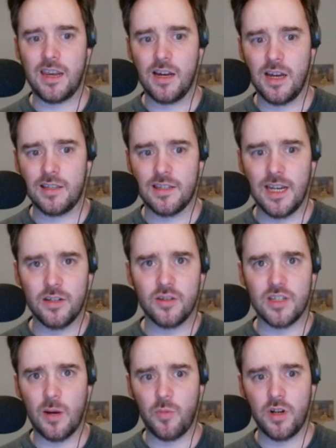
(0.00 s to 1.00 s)
guys, and to
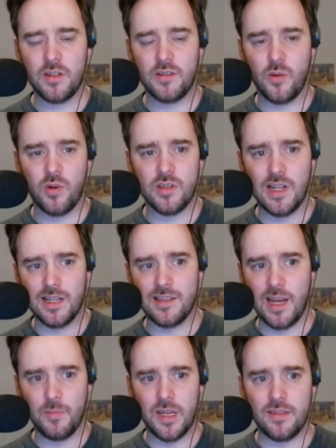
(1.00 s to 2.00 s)
summarize the results,
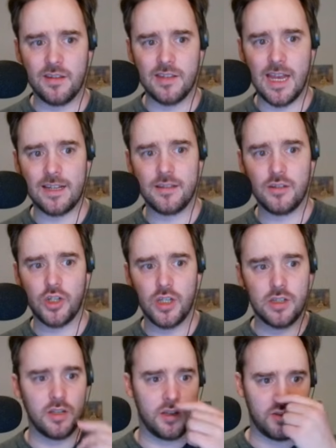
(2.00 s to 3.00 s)
I made this Excel
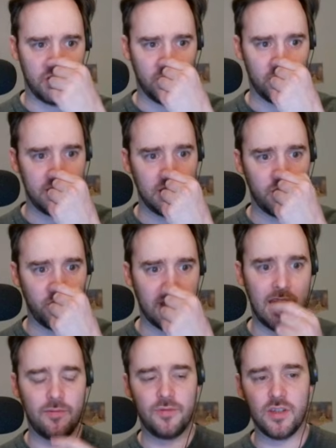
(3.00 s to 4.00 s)
sheet. So here we
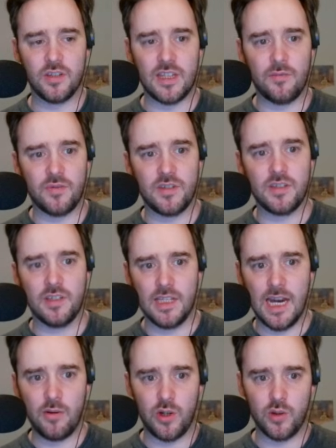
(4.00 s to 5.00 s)
have the 7
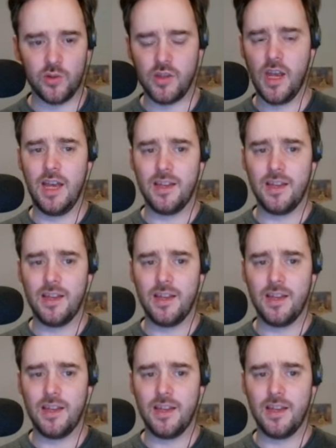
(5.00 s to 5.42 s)
scenarios.